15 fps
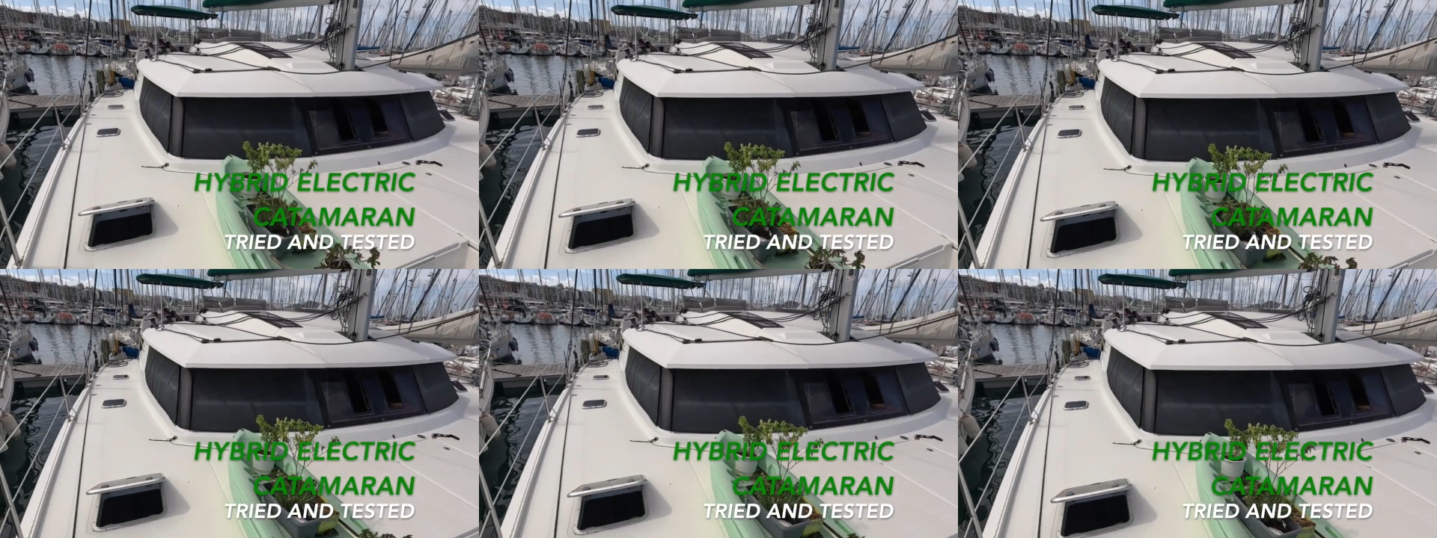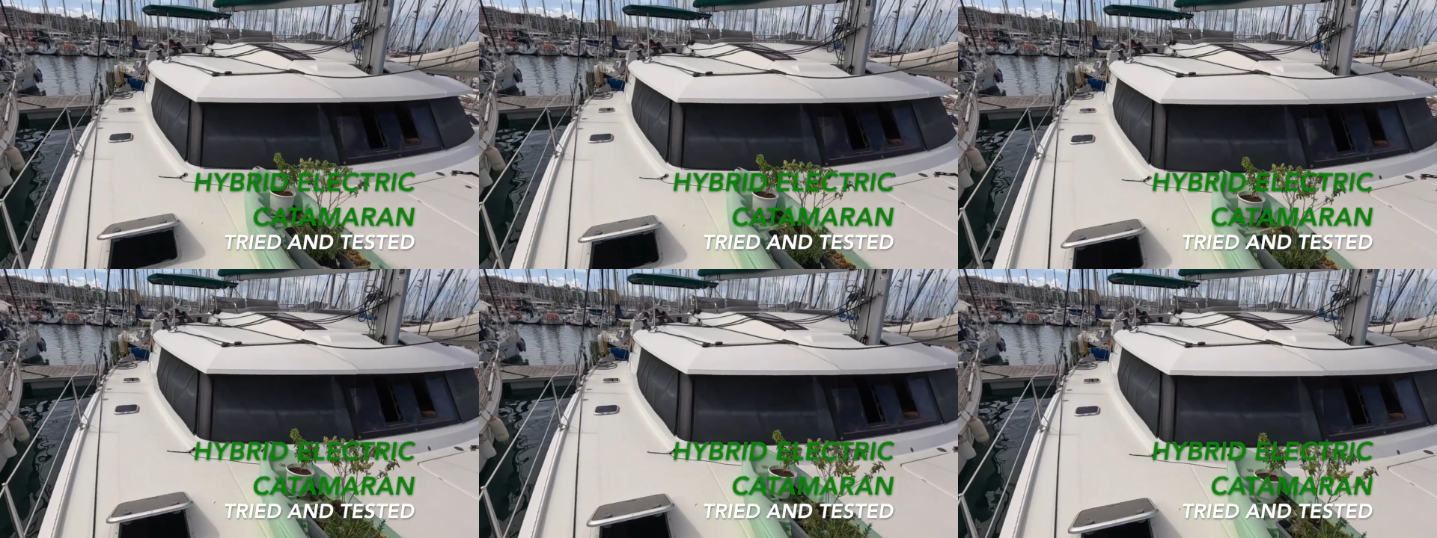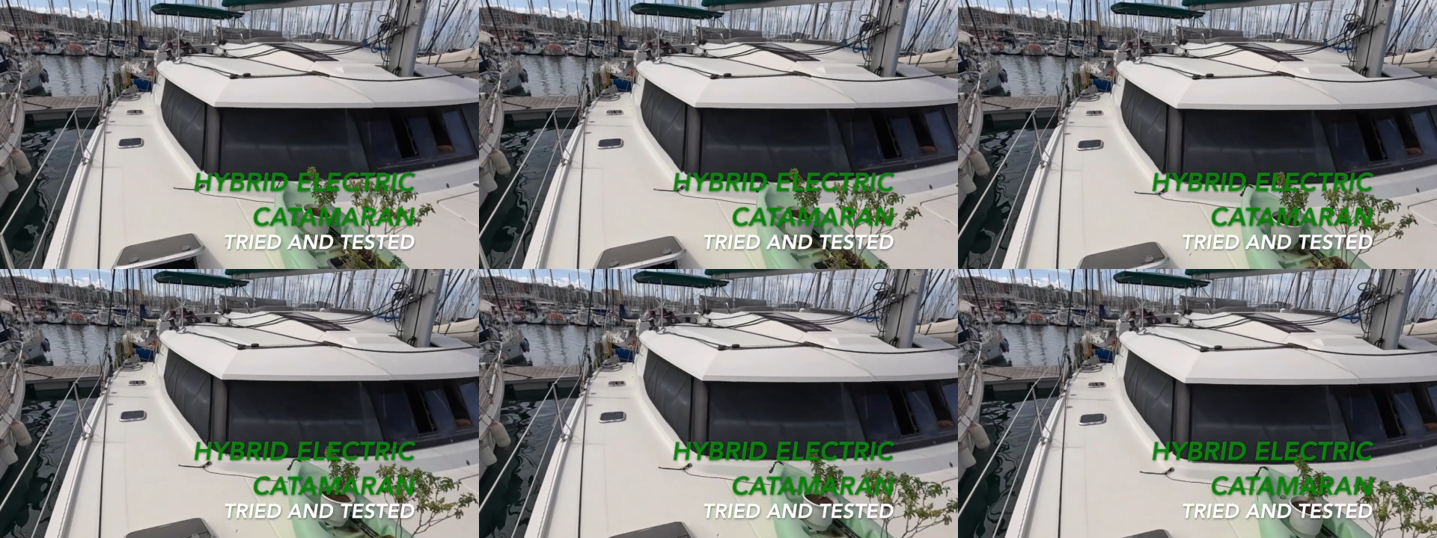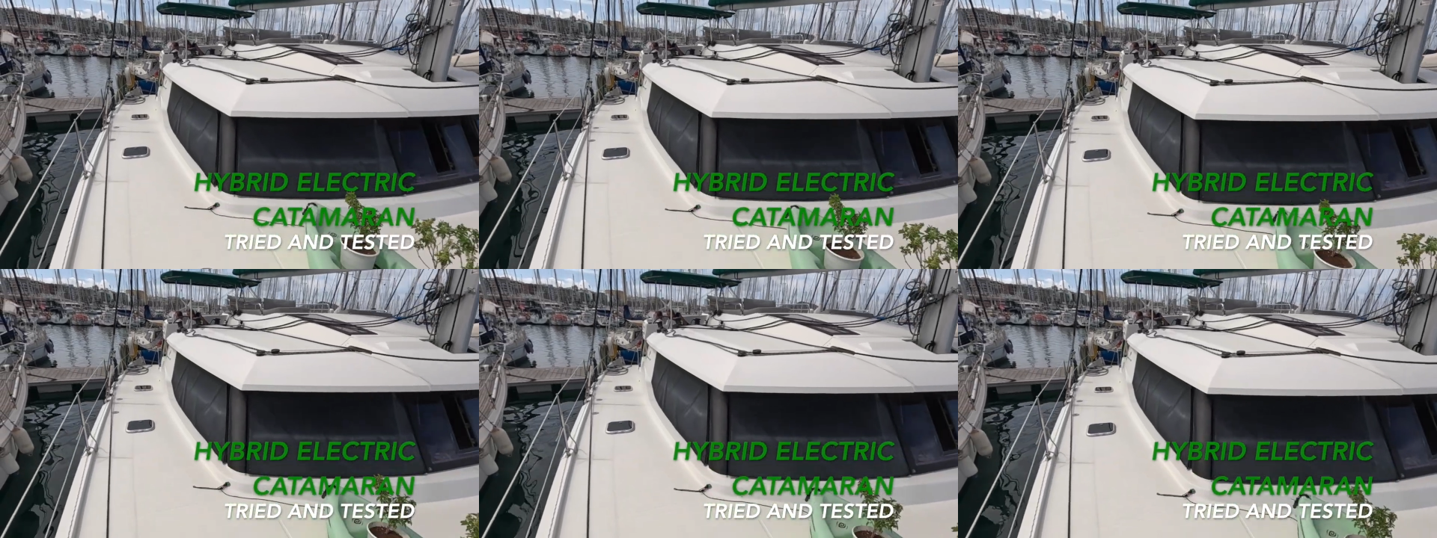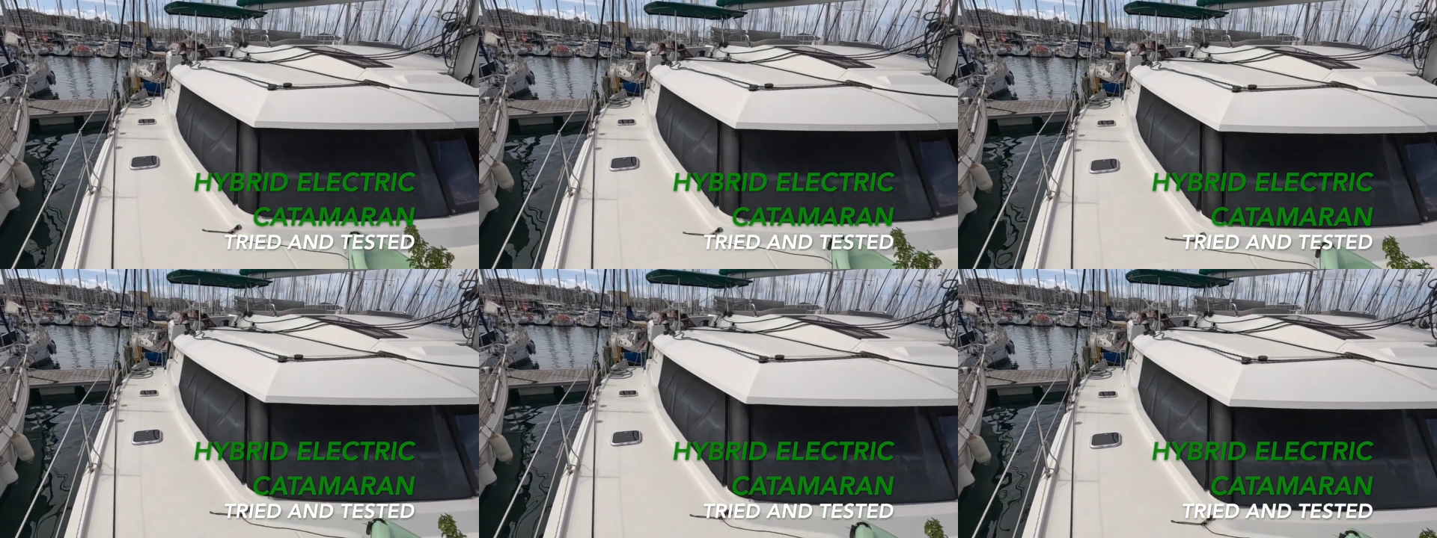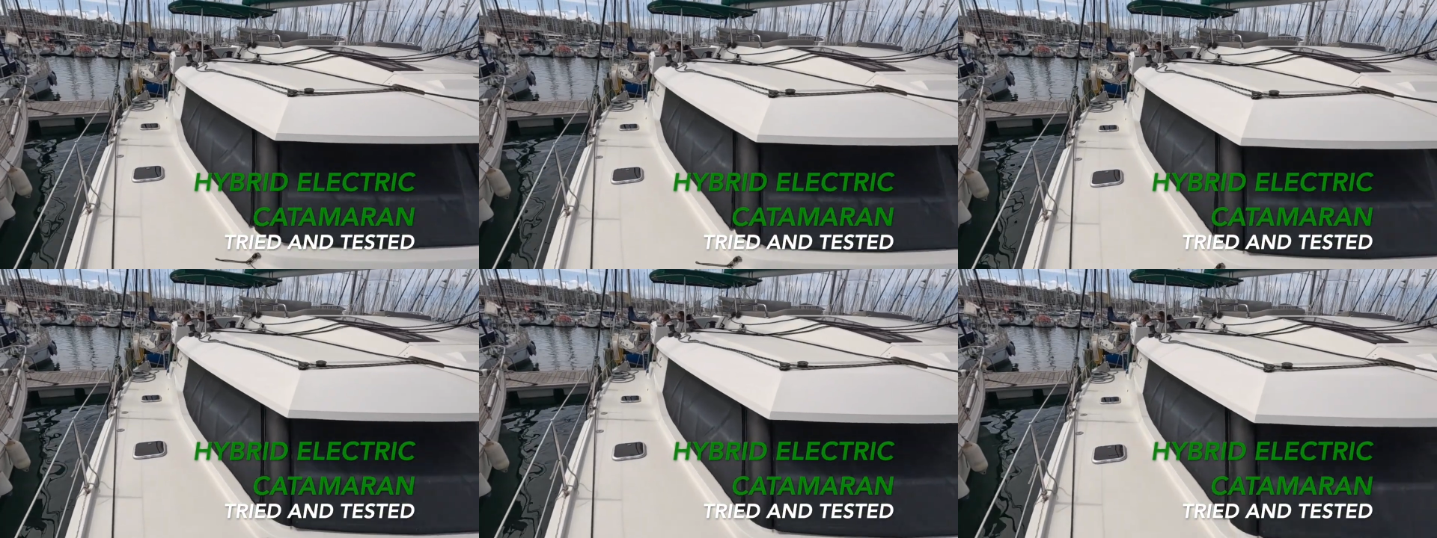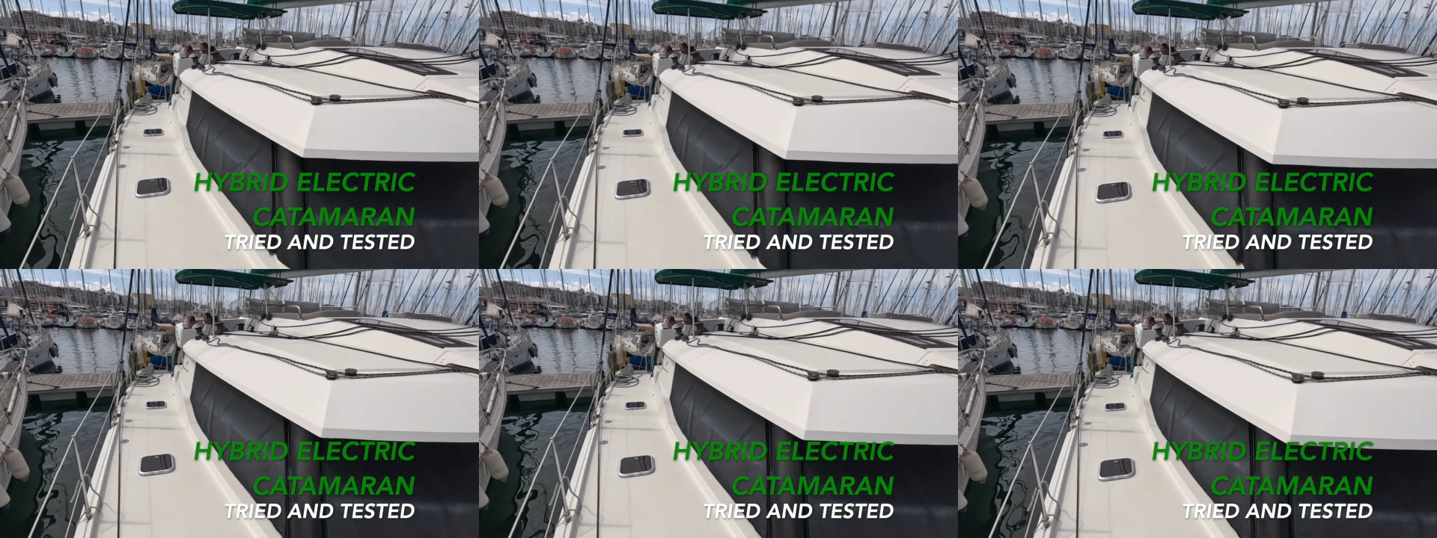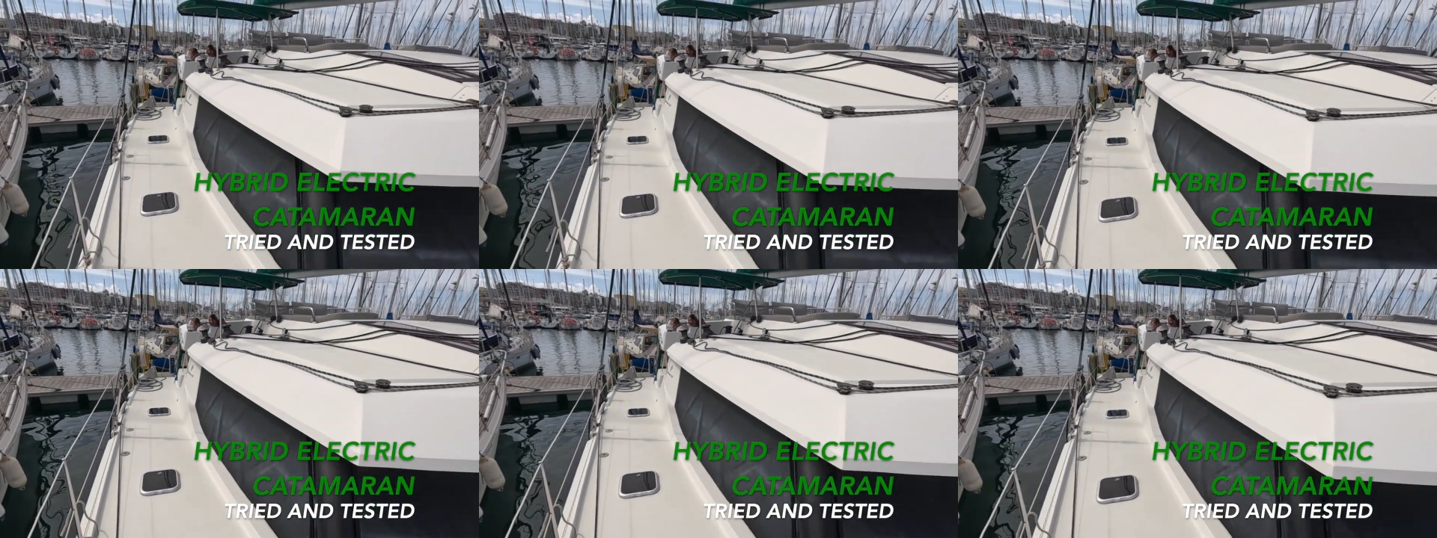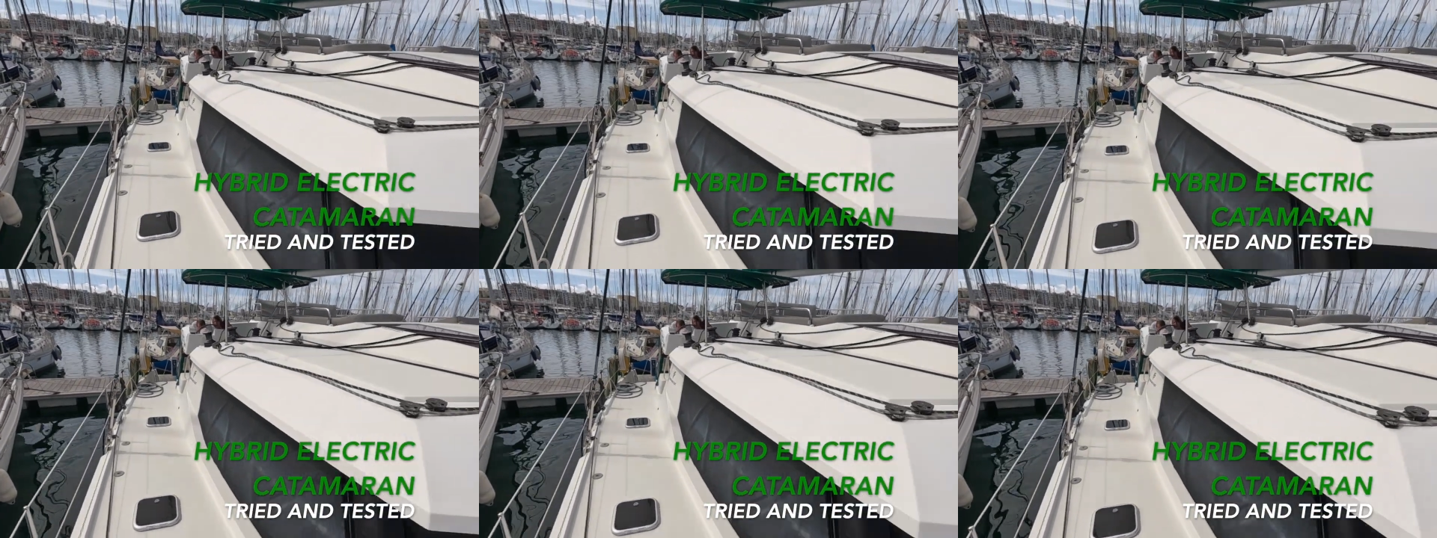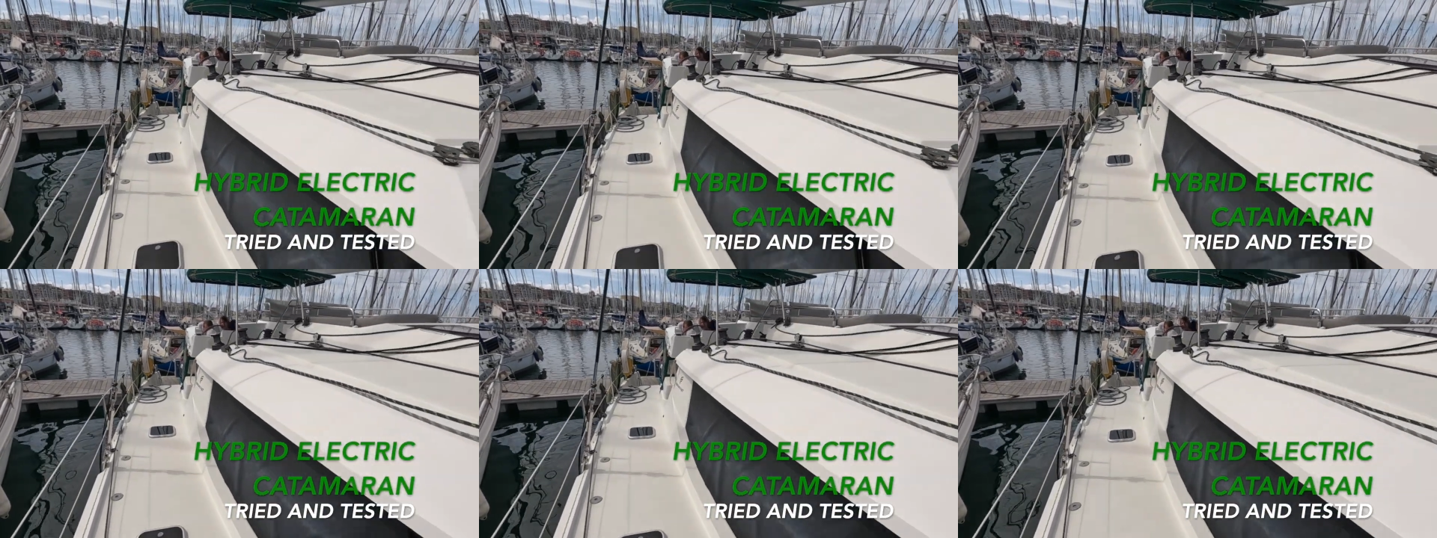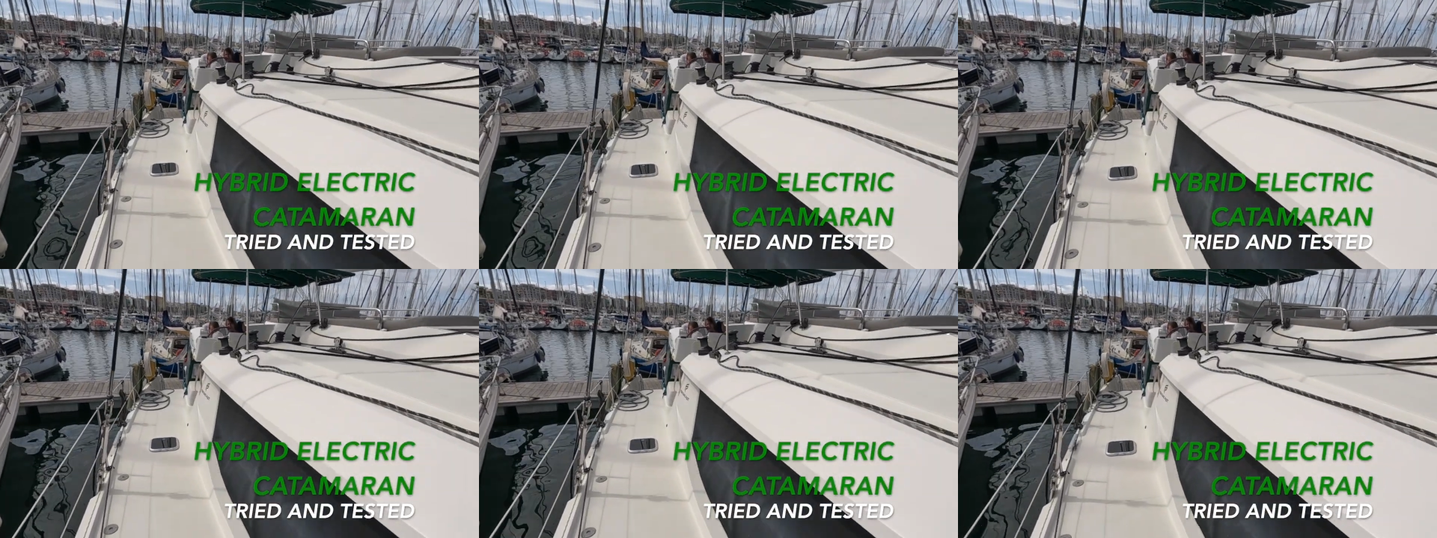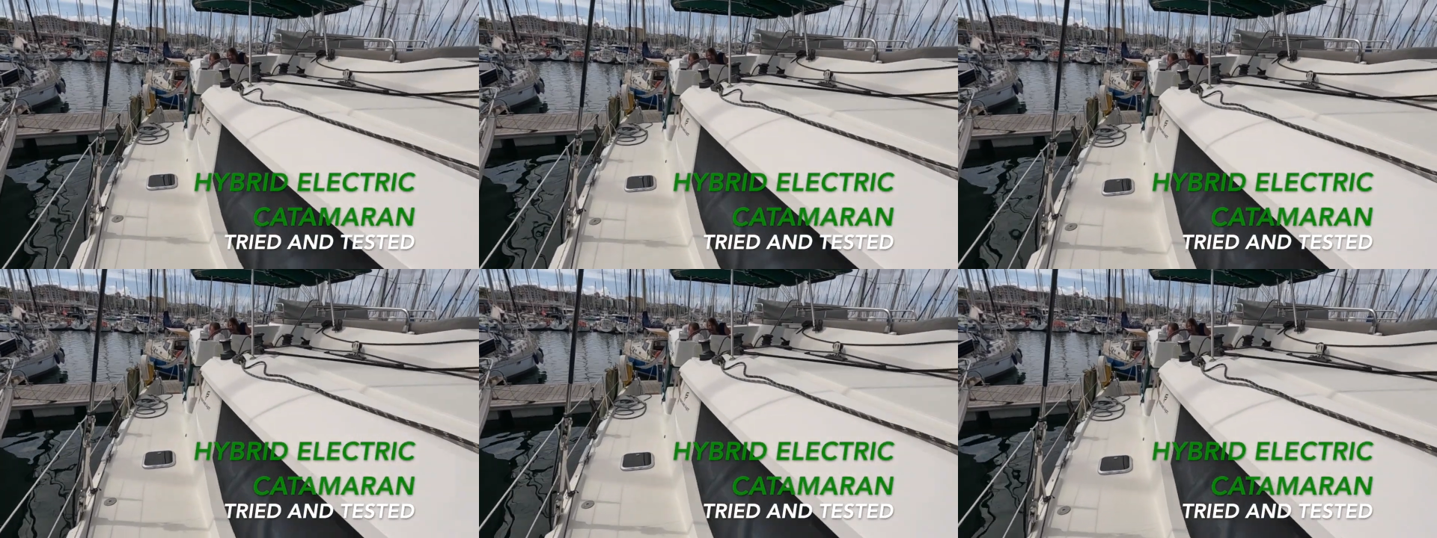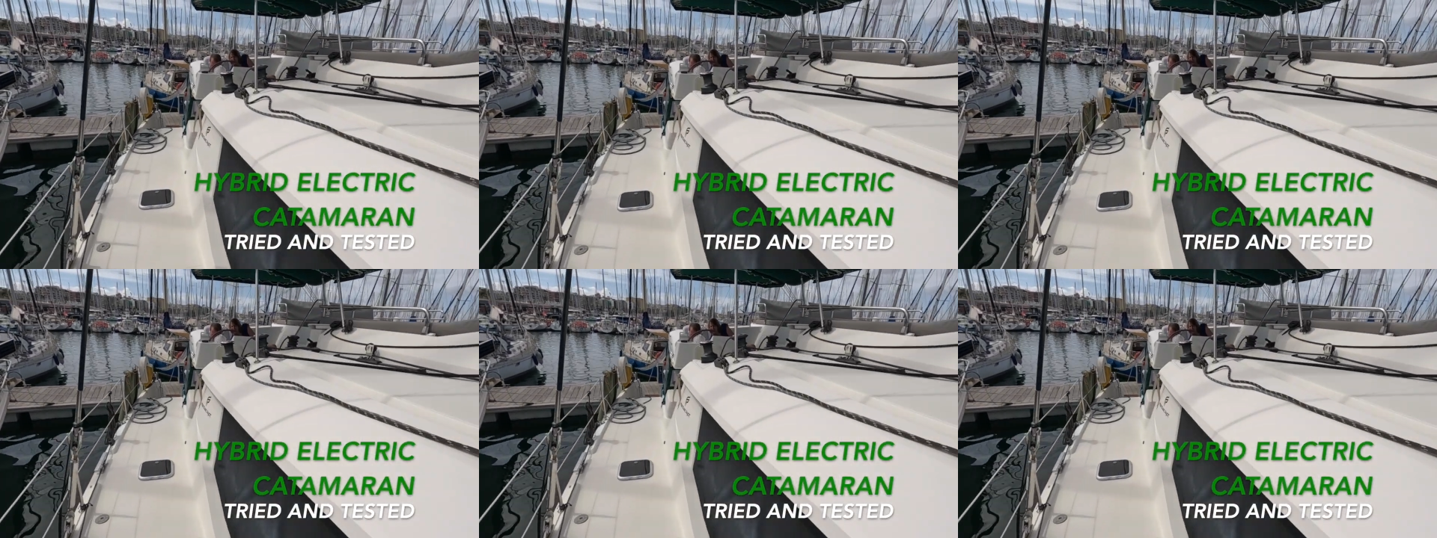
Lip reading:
[unreadable: no face in view]